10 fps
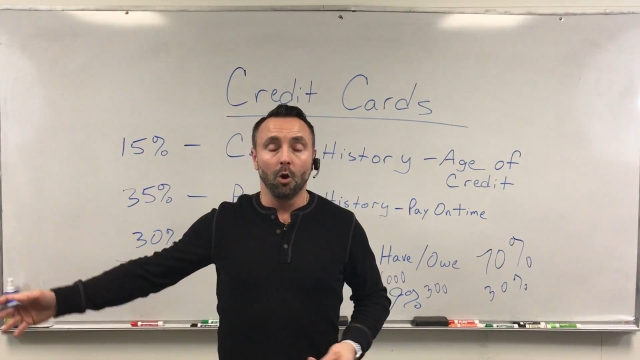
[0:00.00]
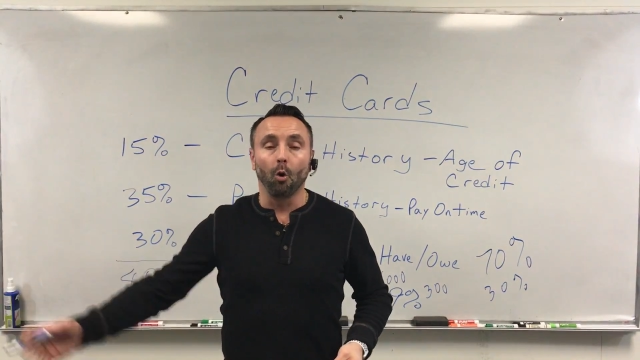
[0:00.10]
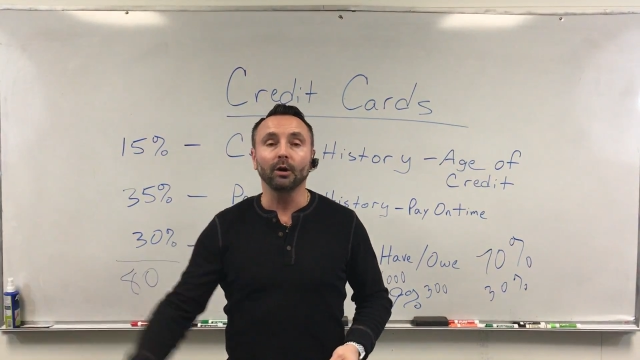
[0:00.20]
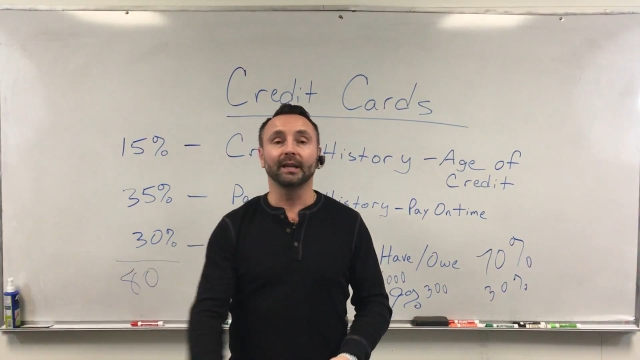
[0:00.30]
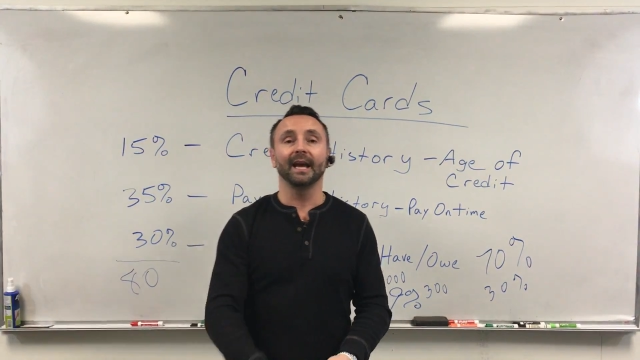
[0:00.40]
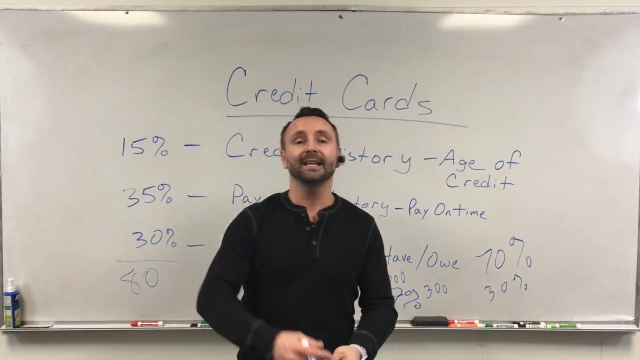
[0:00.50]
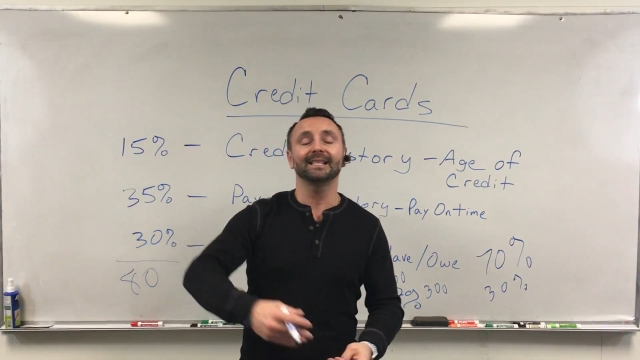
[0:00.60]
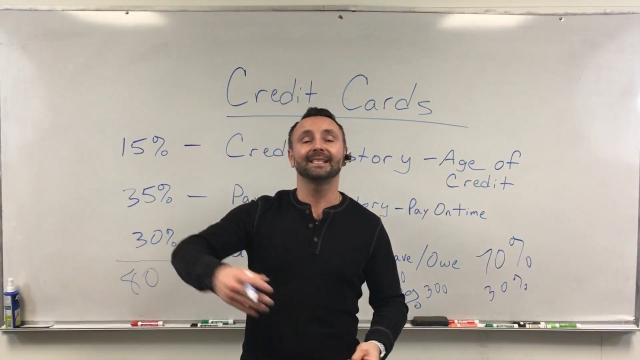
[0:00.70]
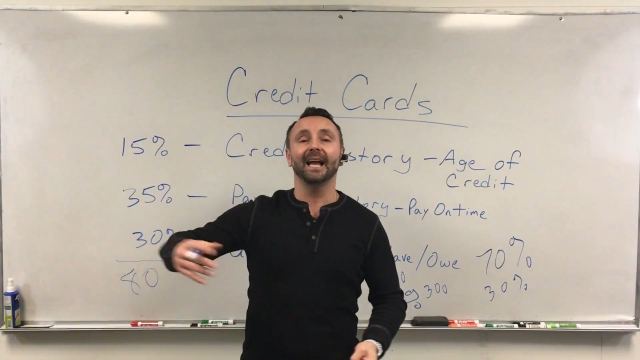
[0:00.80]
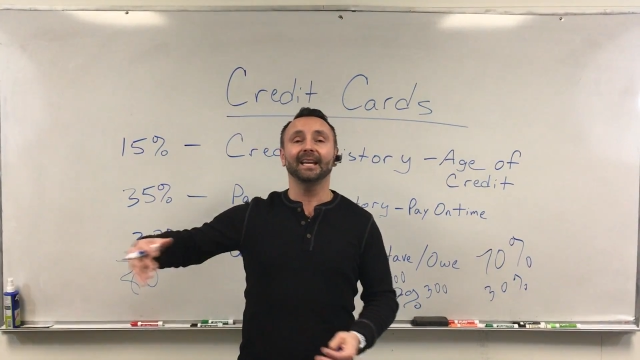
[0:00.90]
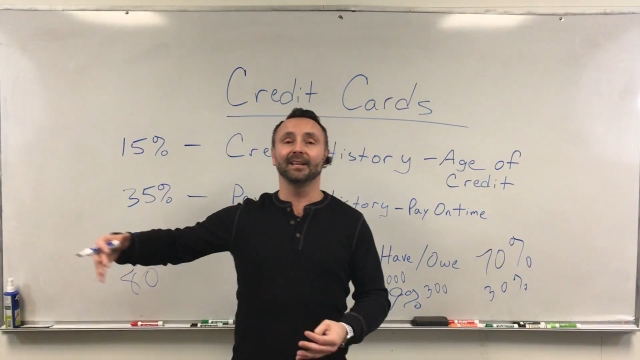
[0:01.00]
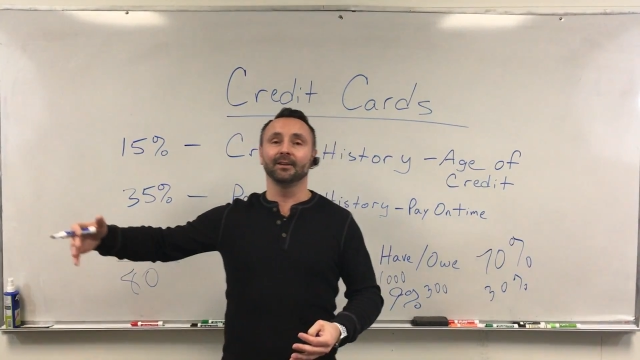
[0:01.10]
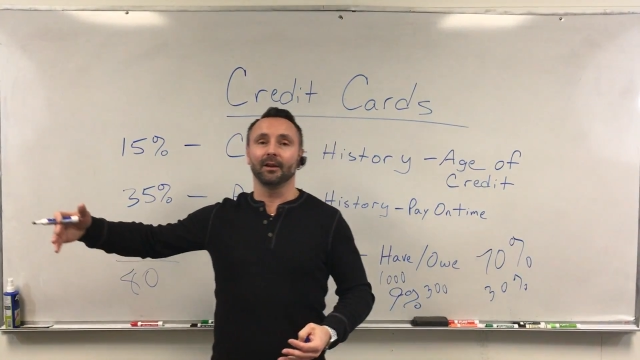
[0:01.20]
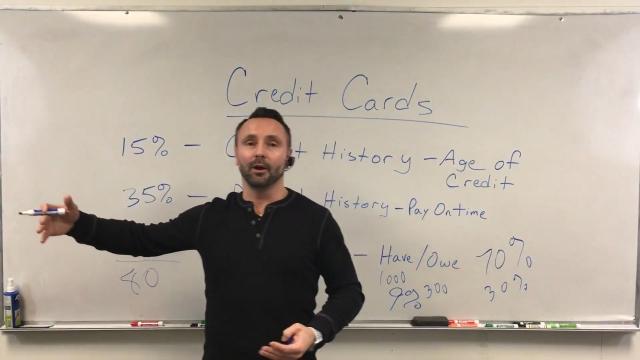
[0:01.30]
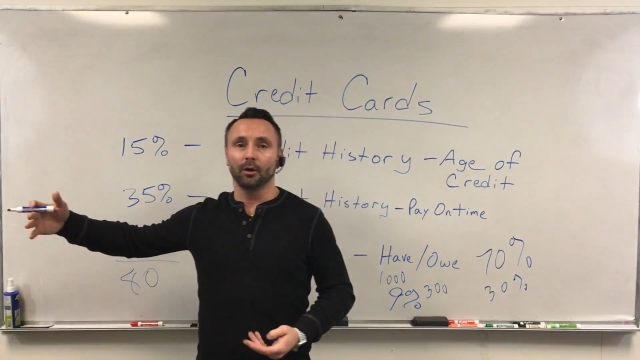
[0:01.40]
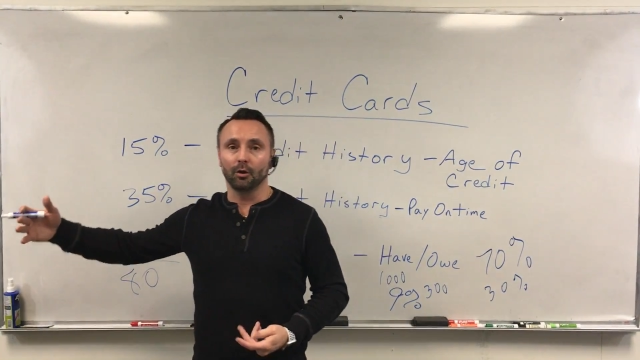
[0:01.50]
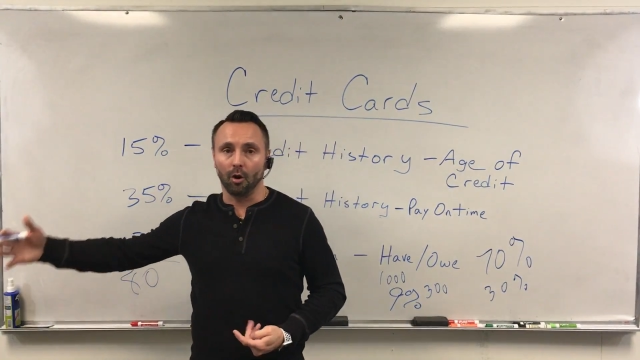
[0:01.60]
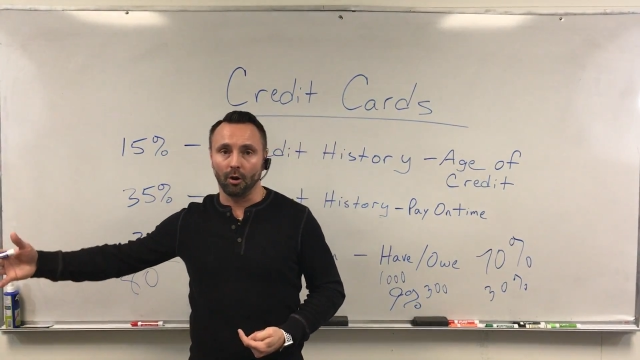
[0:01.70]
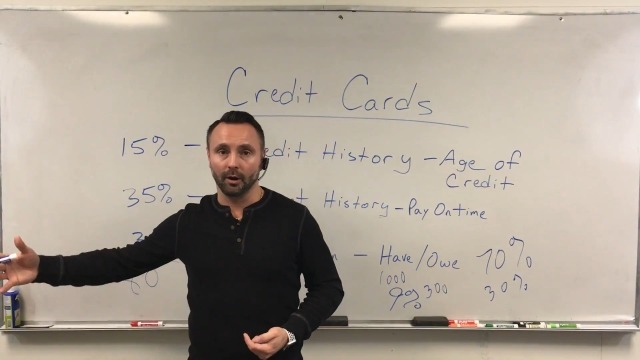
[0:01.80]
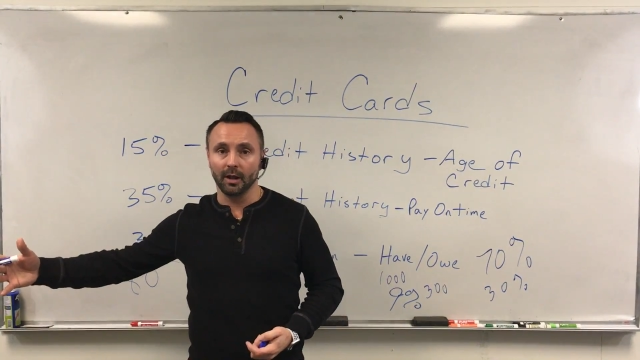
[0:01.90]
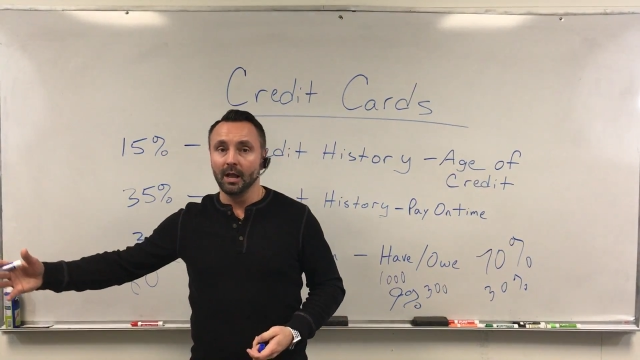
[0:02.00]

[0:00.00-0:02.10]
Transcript: Or get a second card.